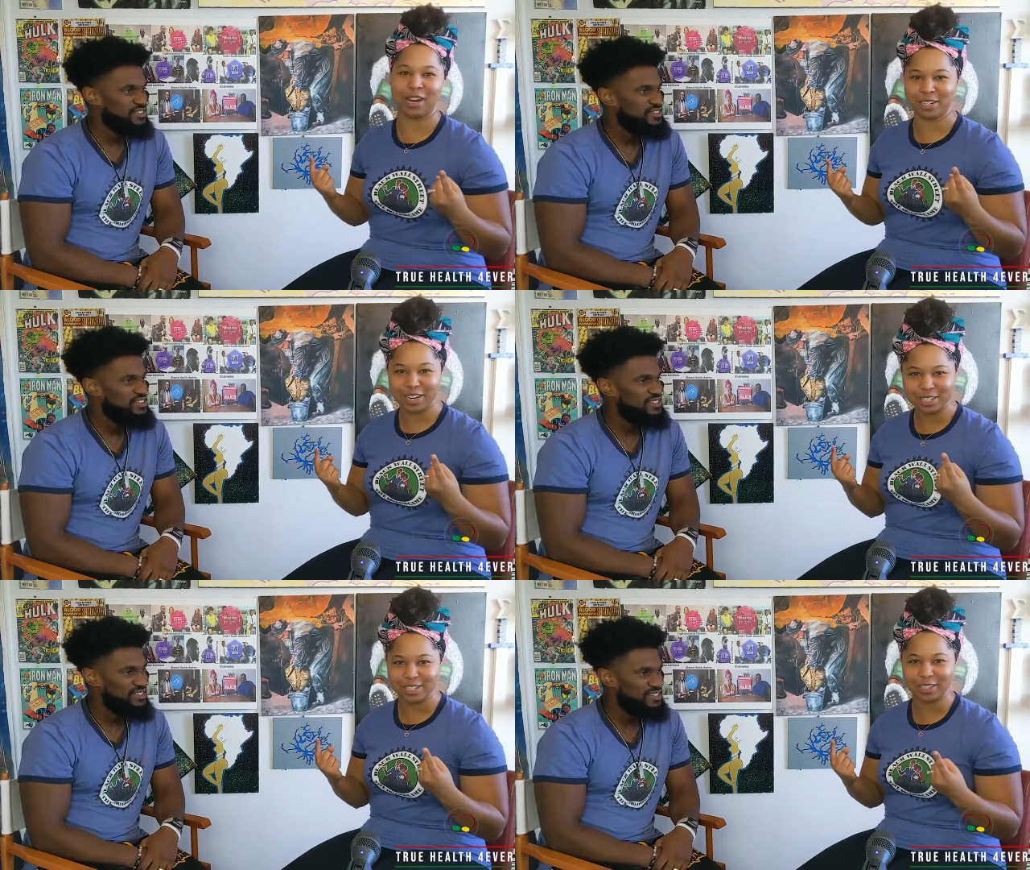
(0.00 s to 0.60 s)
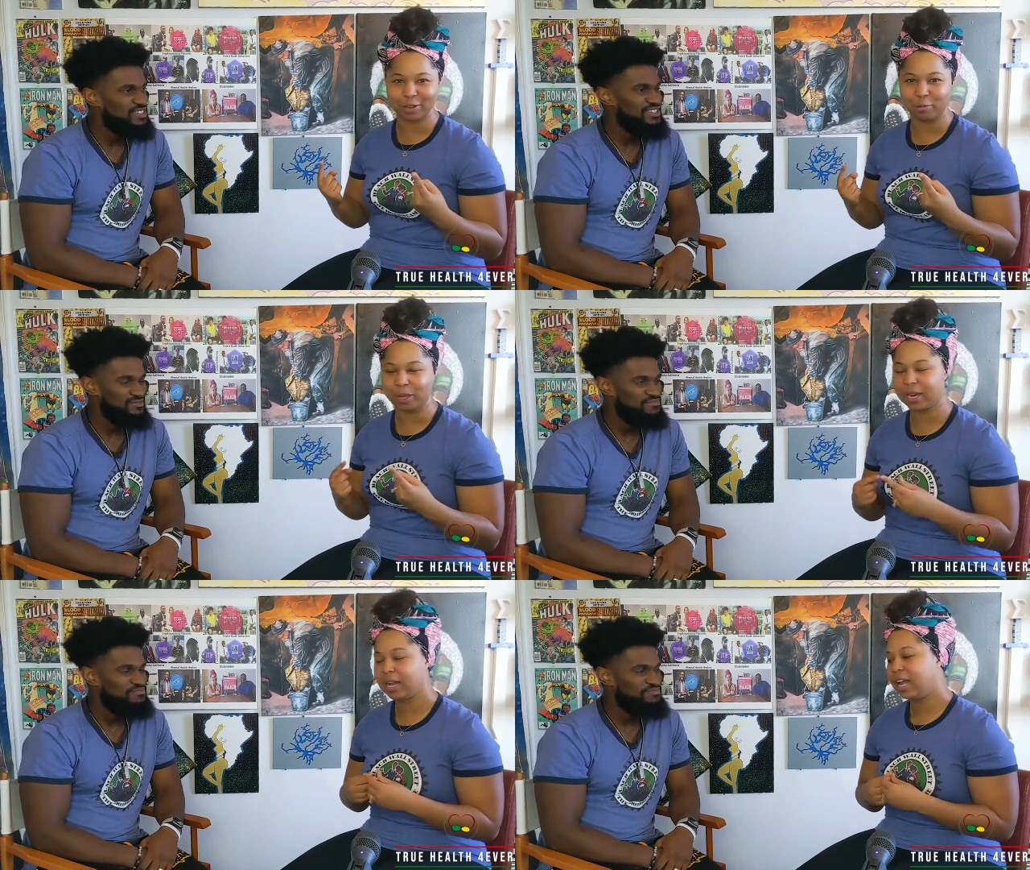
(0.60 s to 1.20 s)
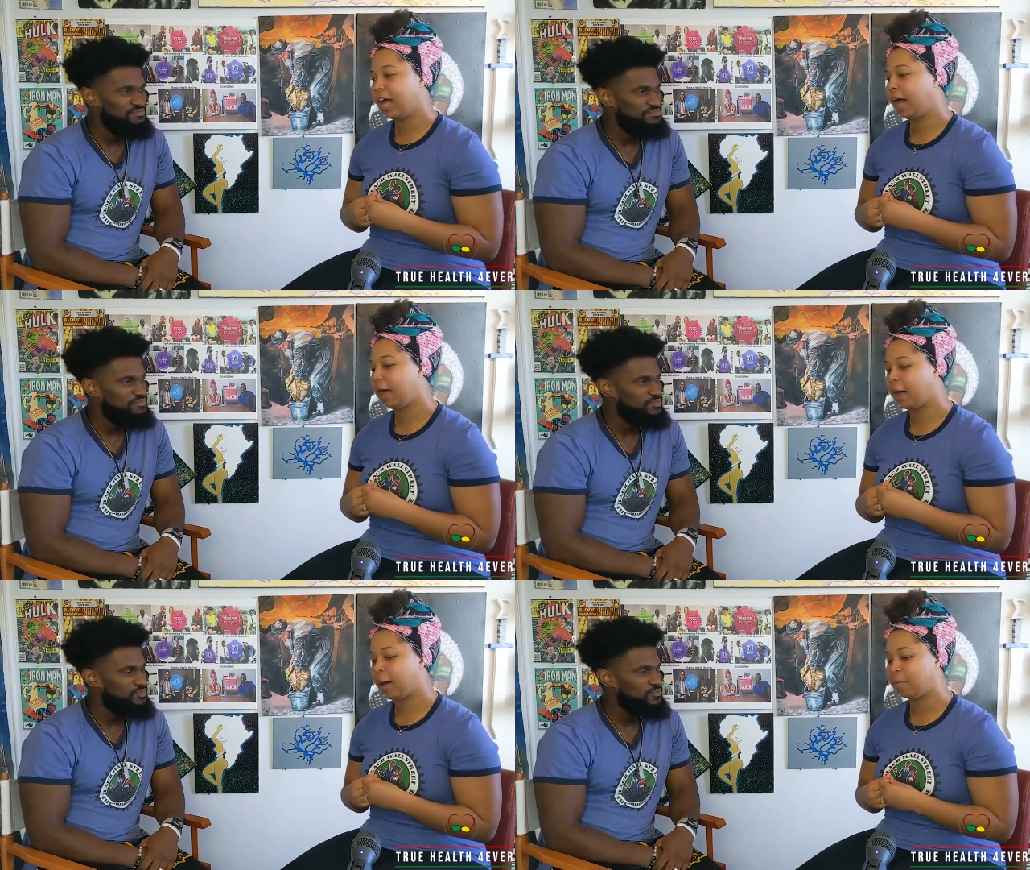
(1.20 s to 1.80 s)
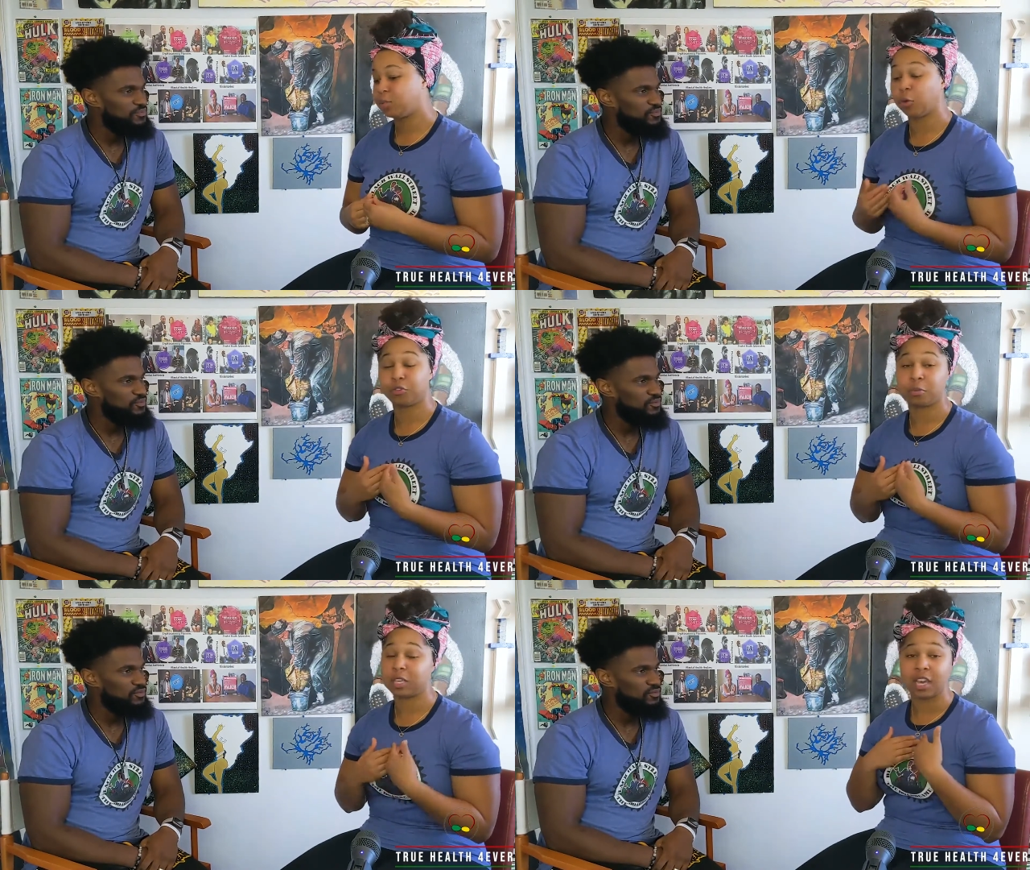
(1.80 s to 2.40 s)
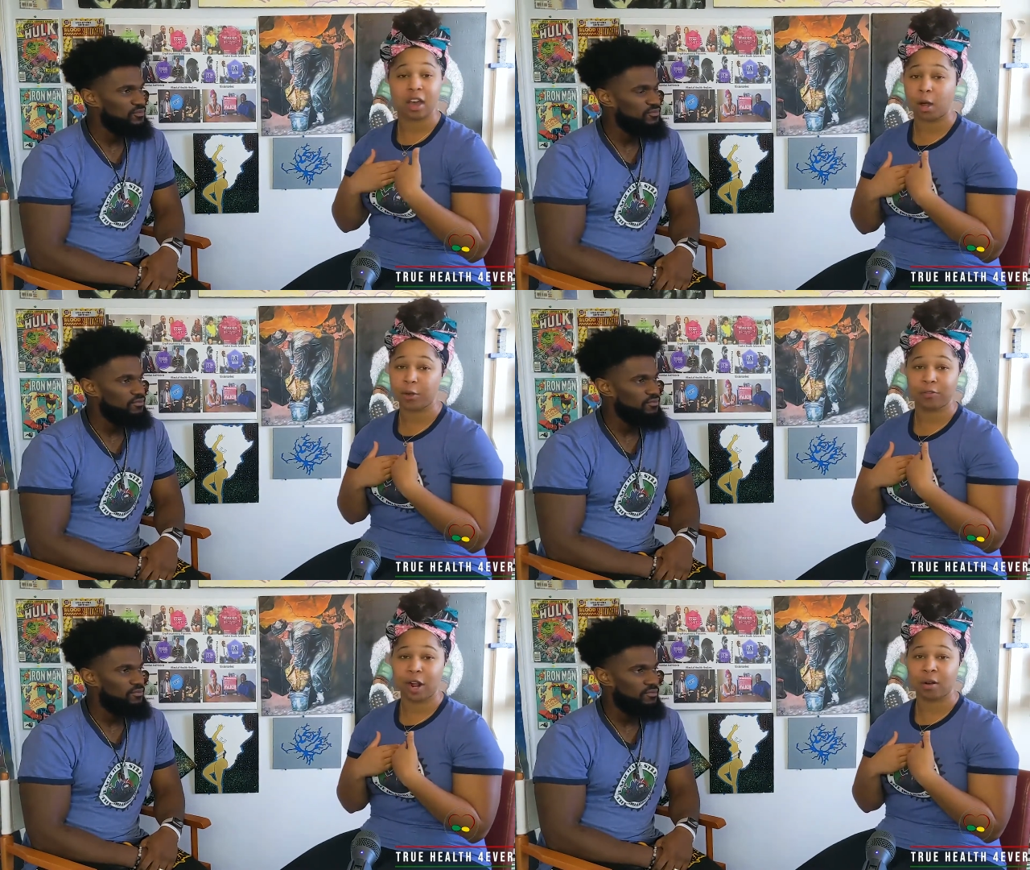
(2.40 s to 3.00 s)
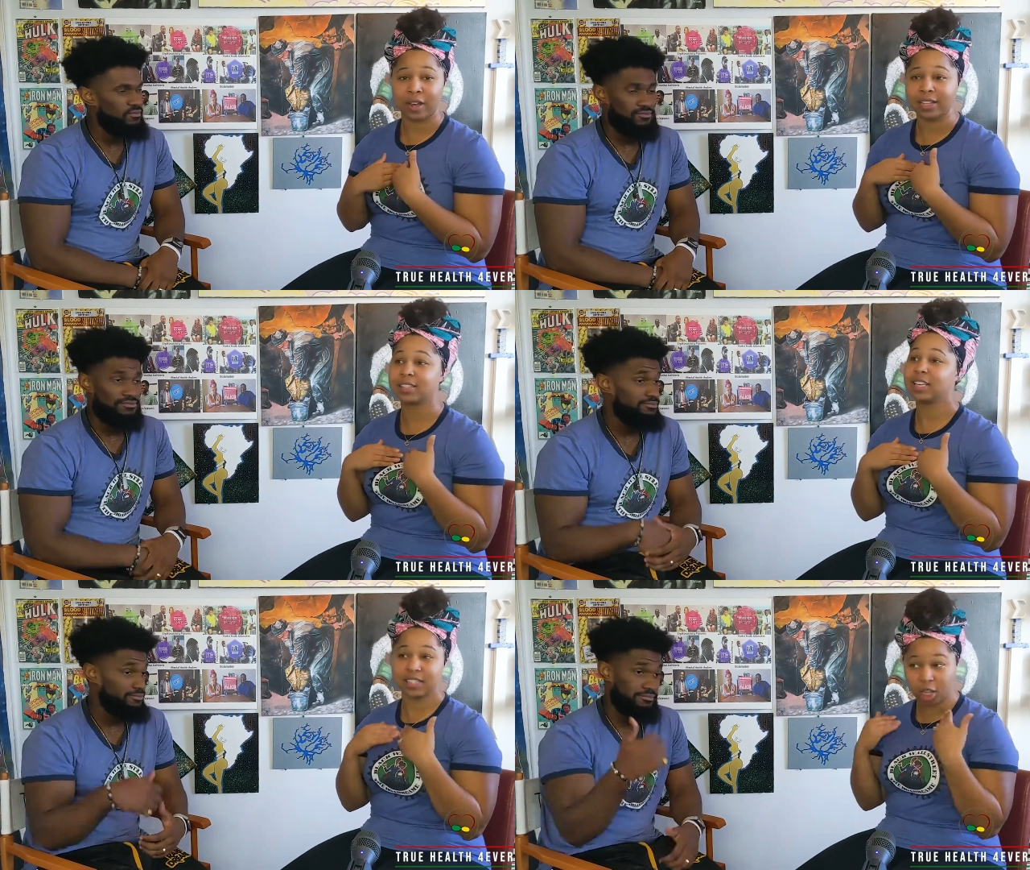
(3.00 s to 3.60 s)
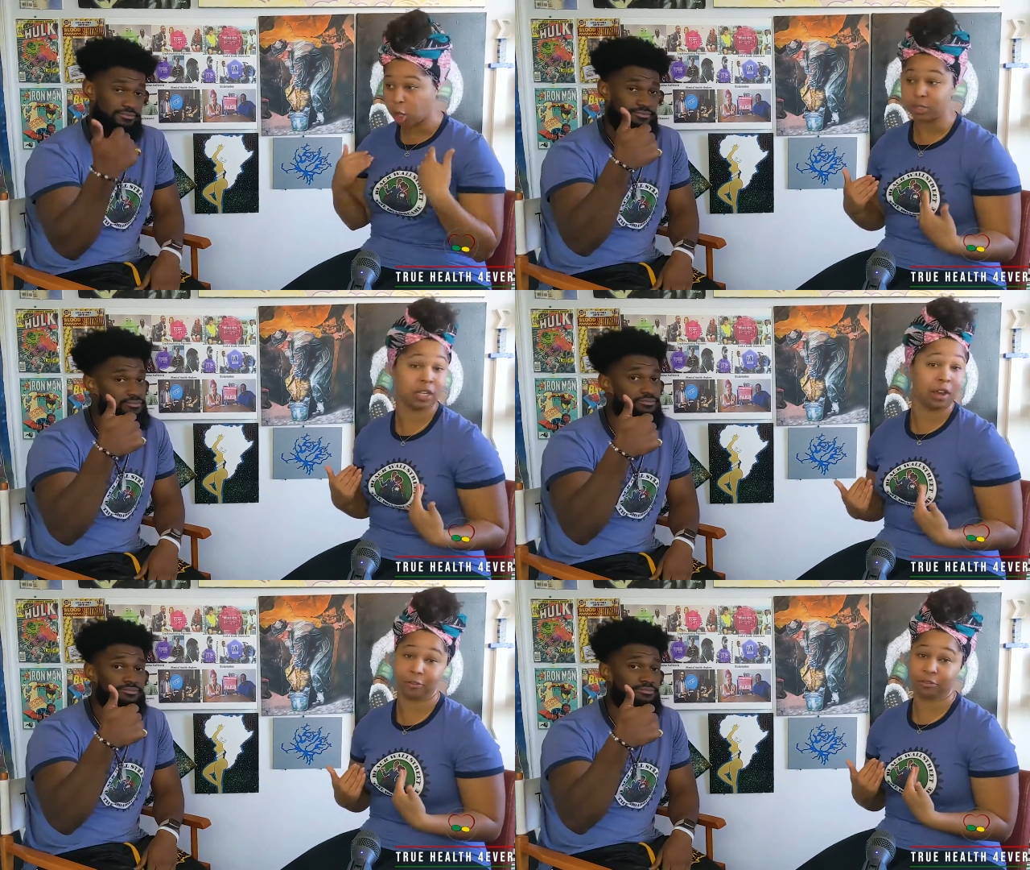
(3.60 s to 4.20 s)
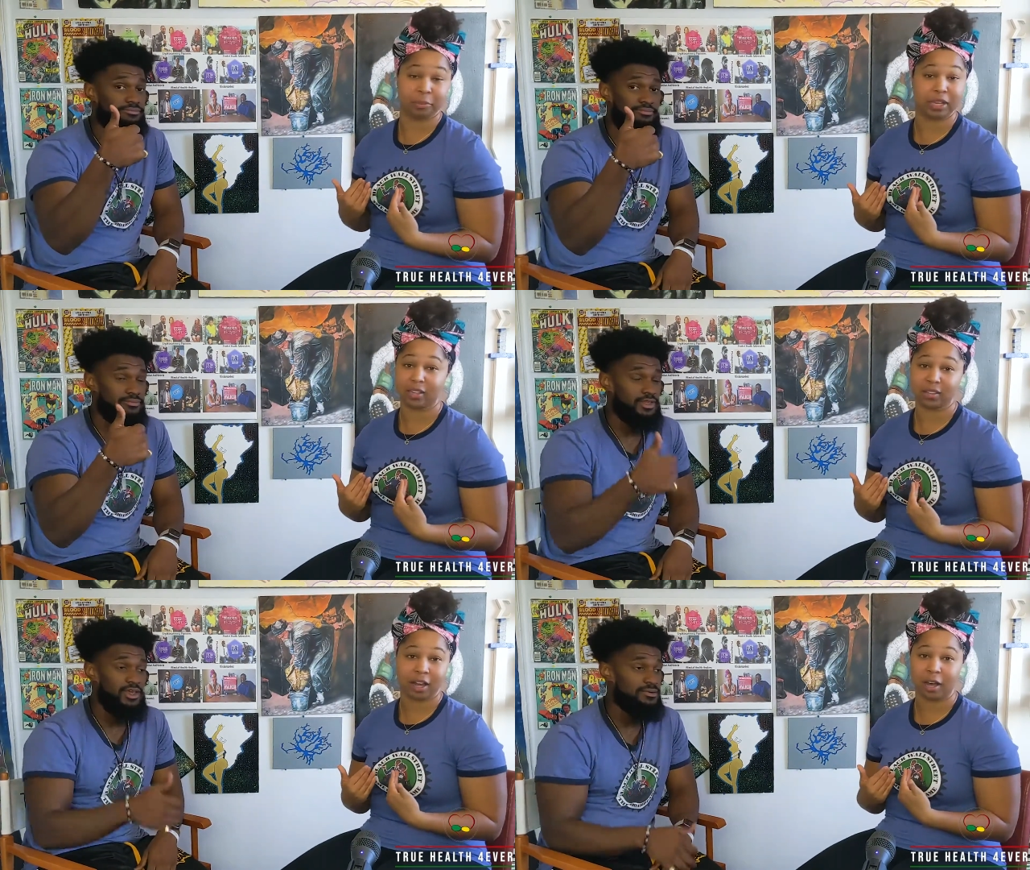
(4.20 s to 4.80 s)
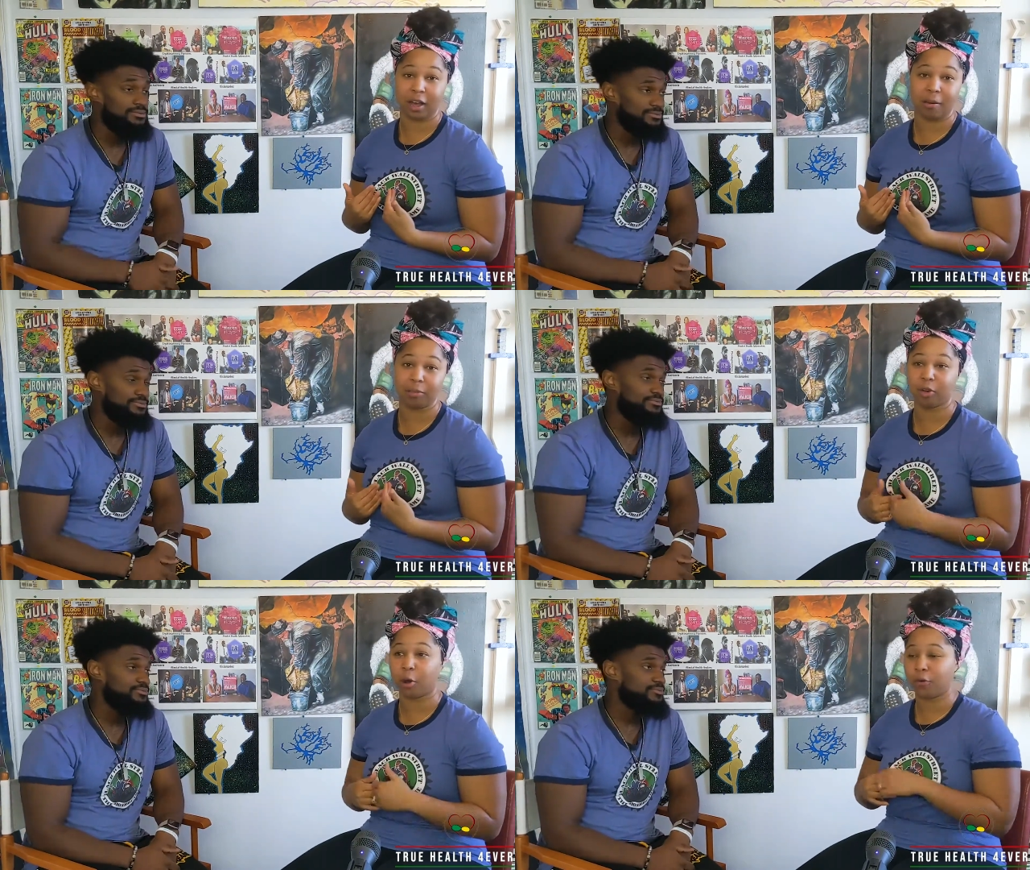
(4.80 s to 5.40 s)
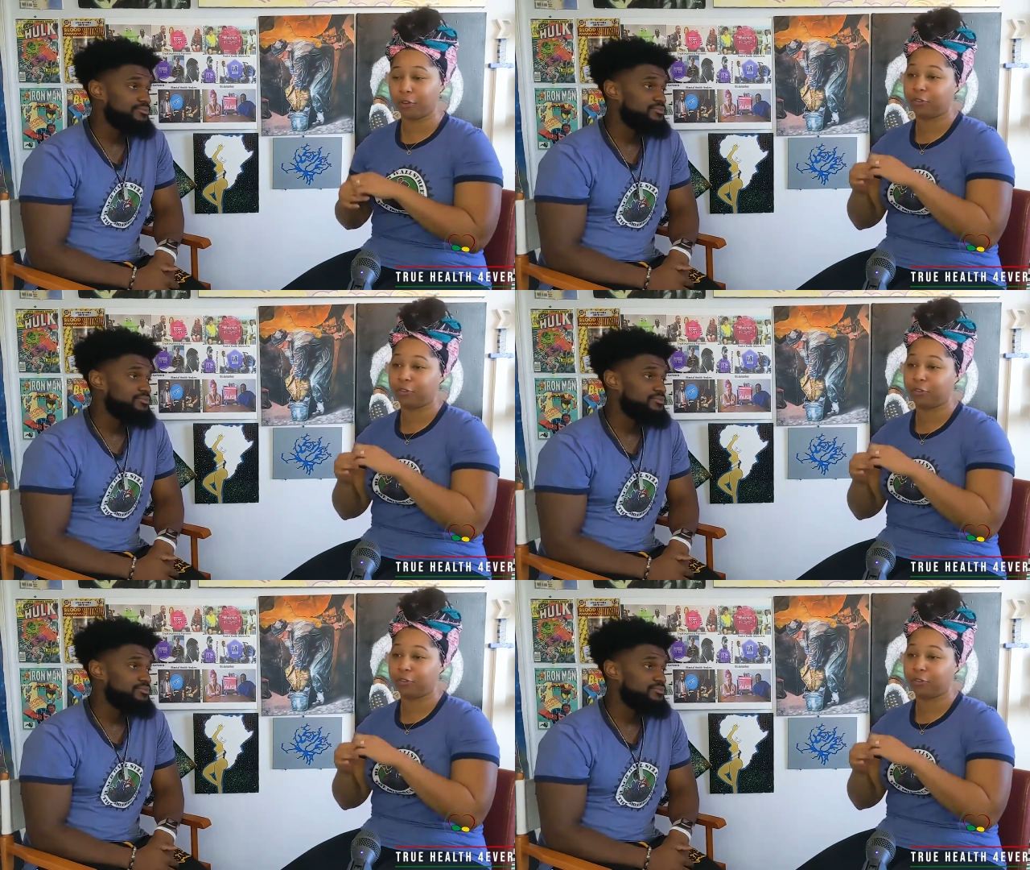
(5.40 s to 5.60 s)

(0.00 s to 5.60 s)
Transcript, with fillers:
Speaker 1: imagination a little bit. So for me, cauliflower rice is close enough for me. You know,